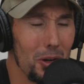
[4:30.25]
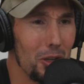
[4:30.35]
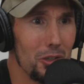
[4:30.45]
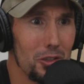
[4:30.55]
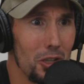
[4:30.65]
or are
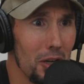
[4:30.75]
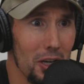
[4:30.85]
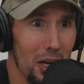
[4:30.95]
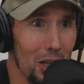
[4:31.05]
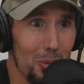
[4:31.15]
you're in
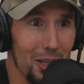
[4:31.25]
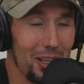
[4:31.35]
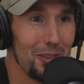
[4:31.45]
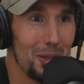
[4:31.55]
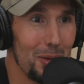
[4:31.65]
your element?
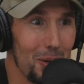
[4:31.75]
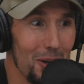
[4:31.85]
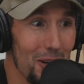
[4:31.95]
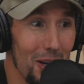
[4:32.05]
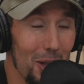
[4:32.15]
You seem like you're
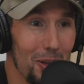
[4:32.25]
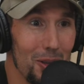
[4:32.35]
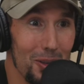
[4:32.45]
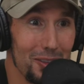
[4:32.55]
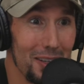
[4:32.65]
in your element the
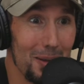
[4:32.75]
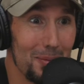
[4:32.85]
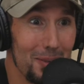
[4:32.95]
whole time.